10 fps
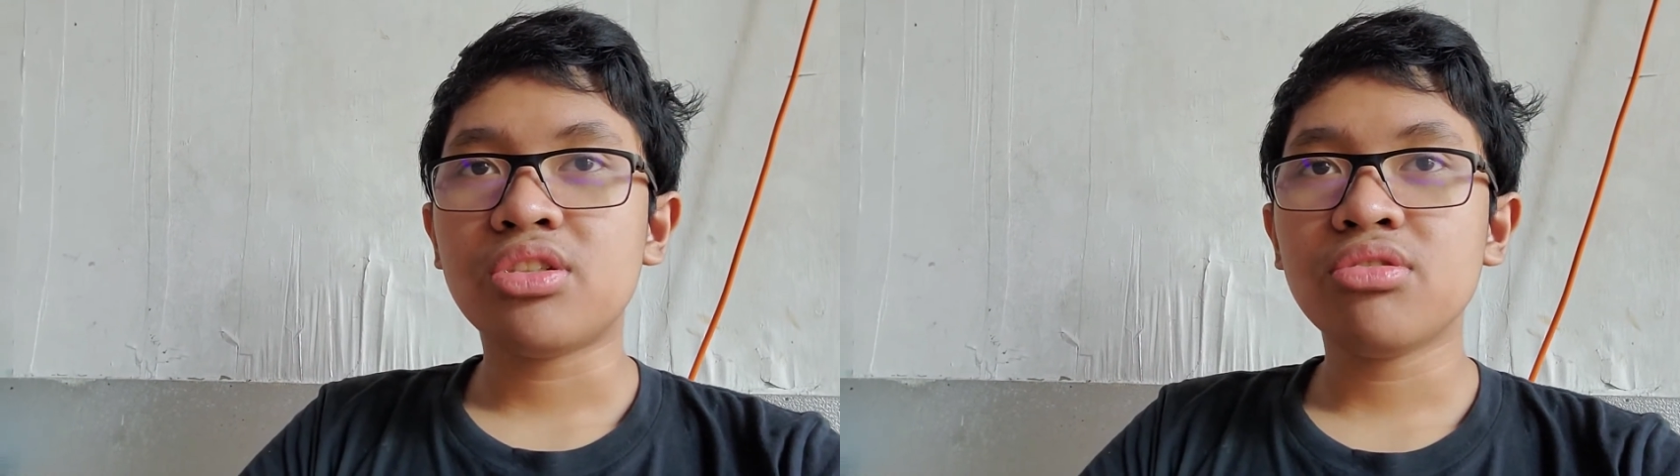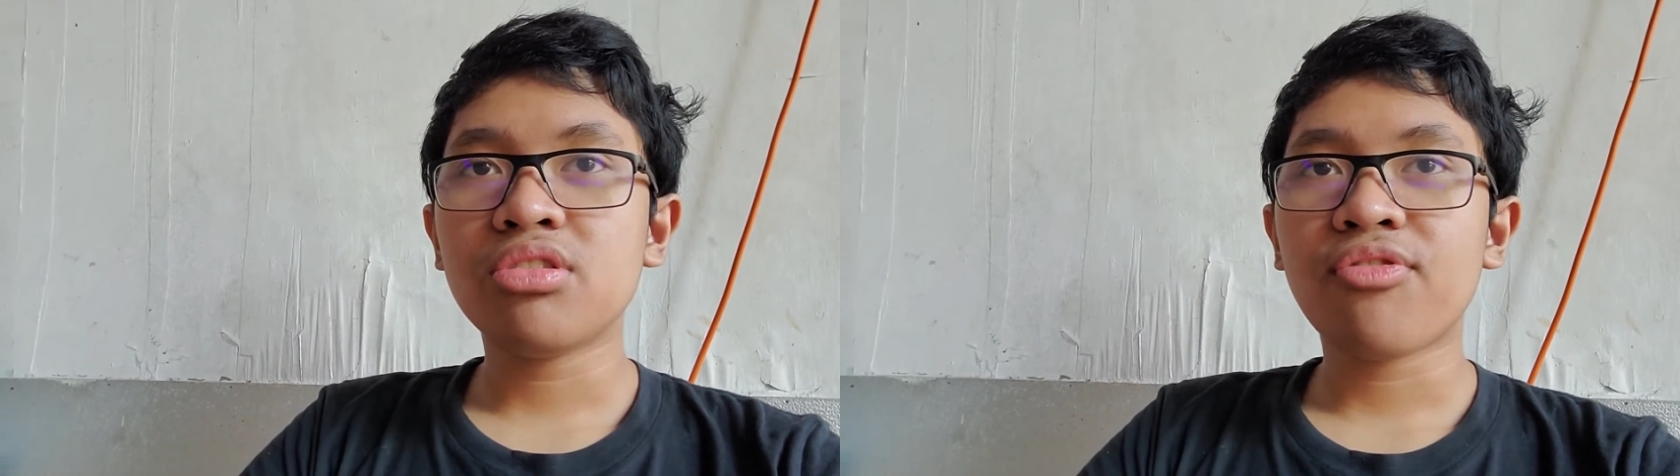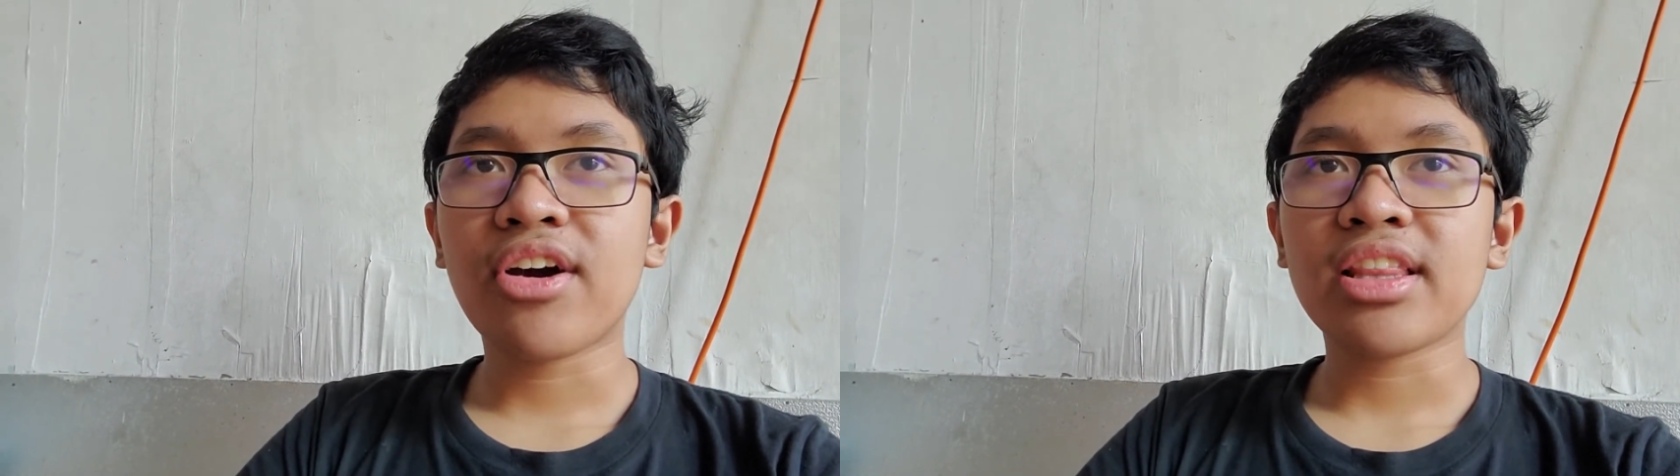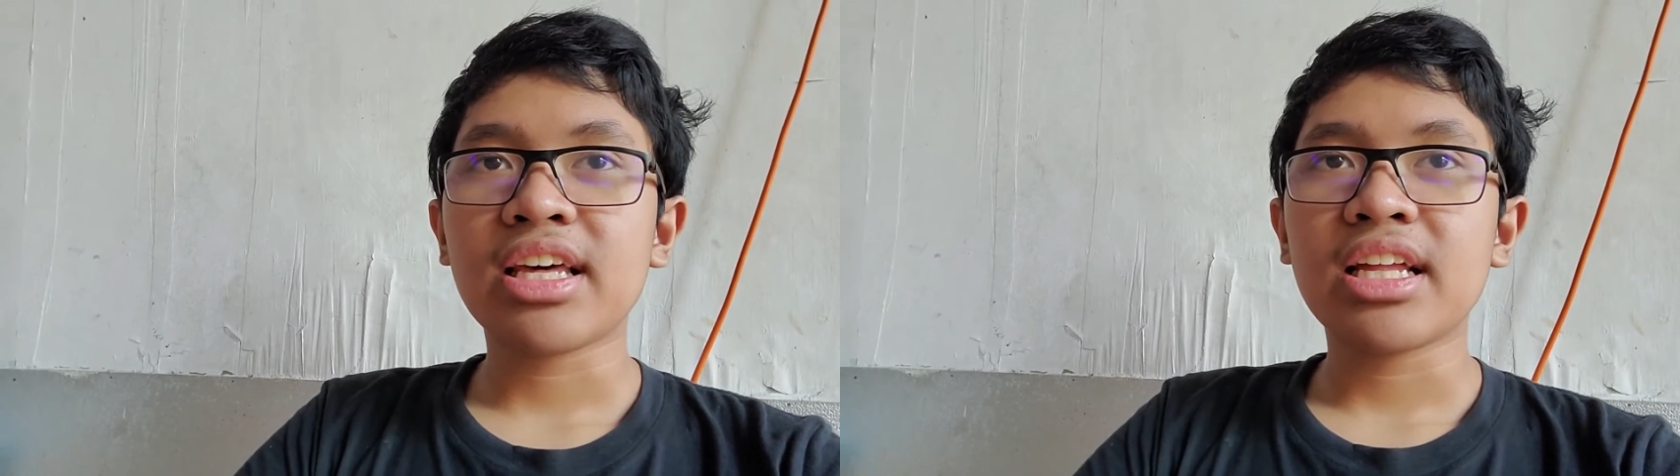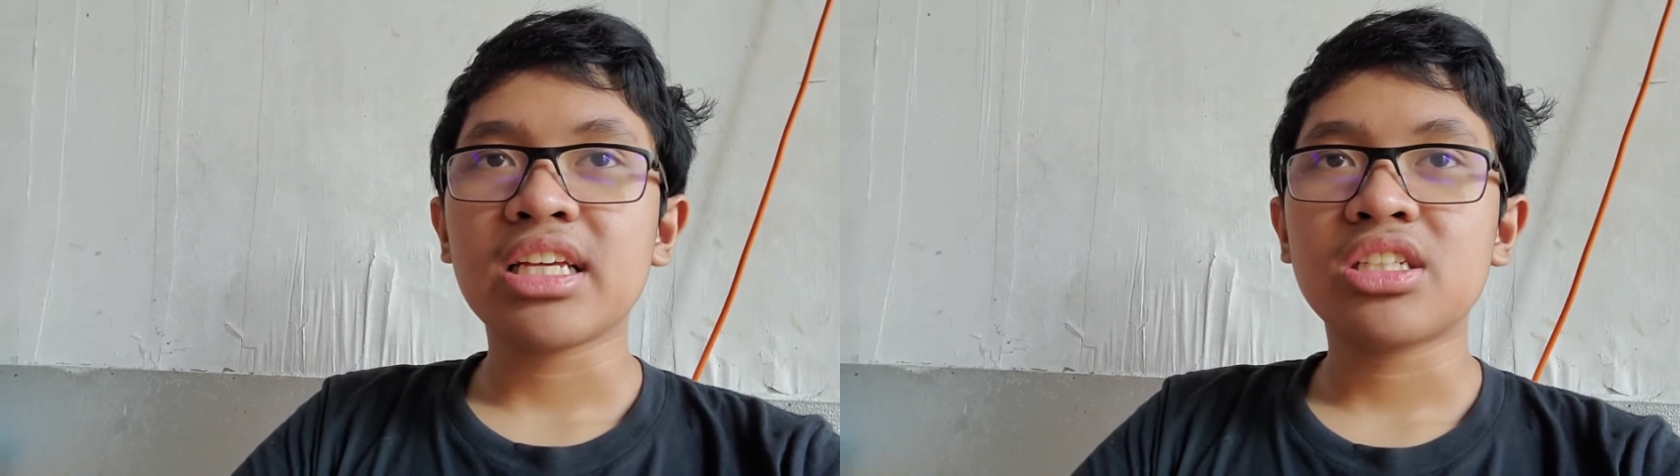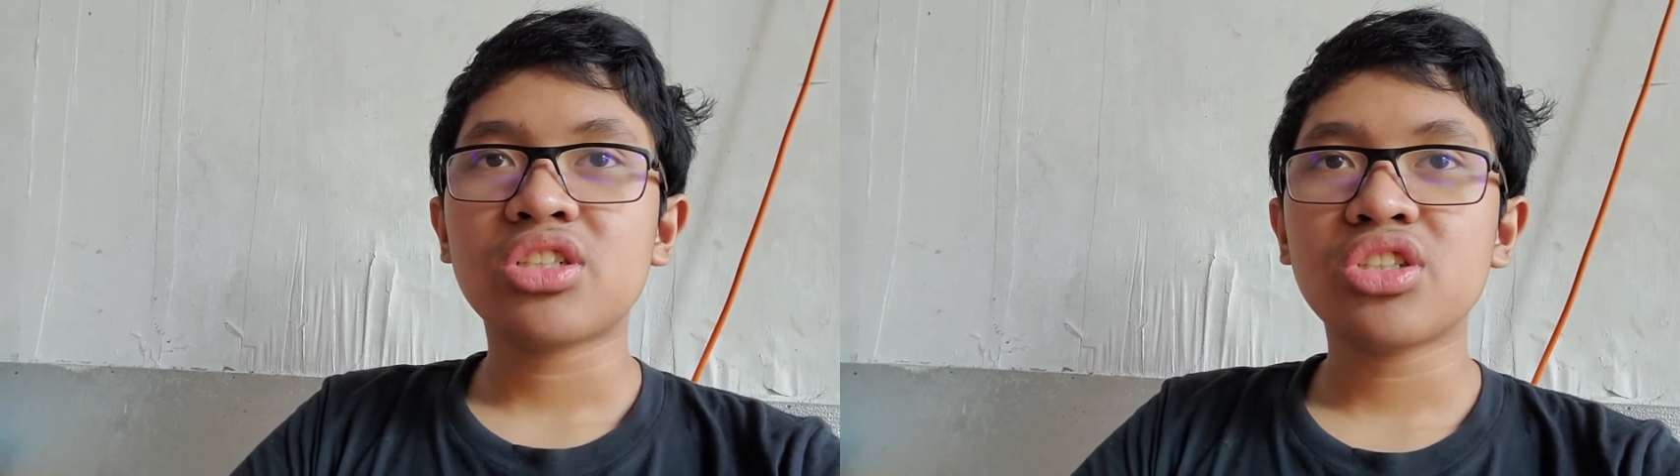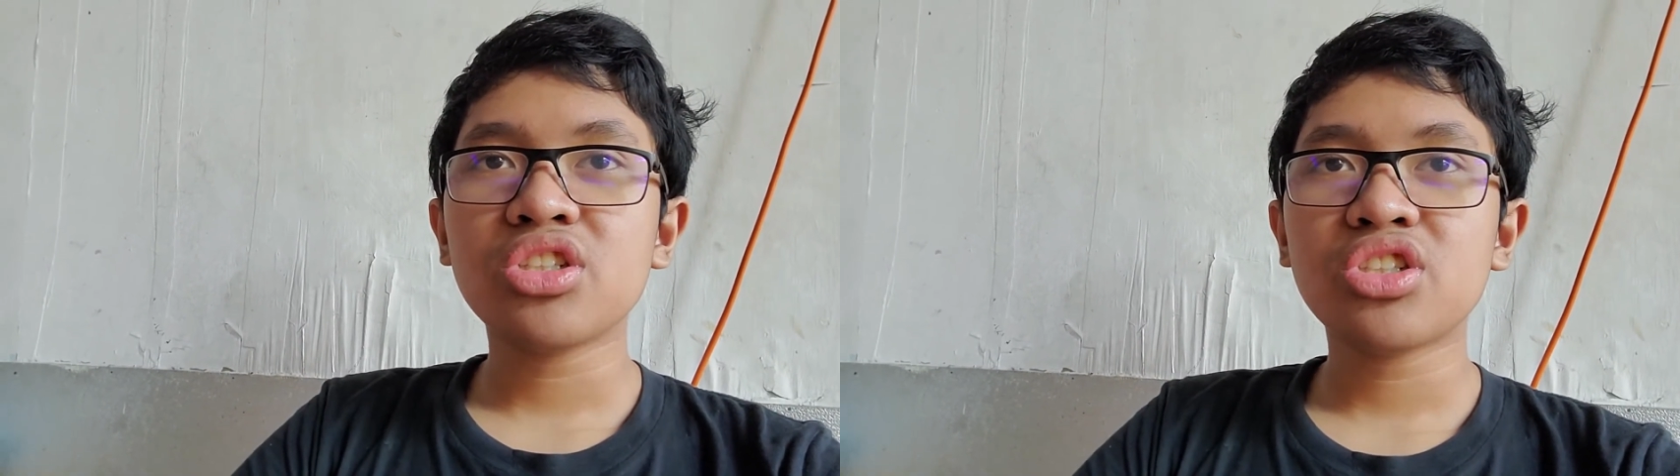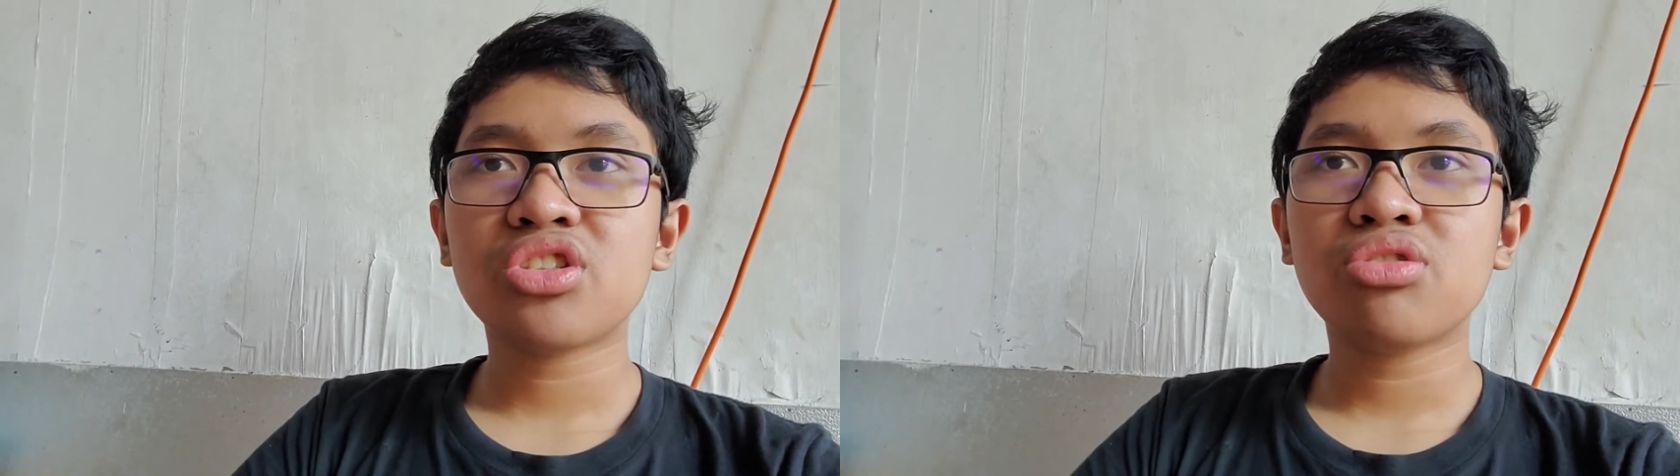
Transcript: due to the fact that it's just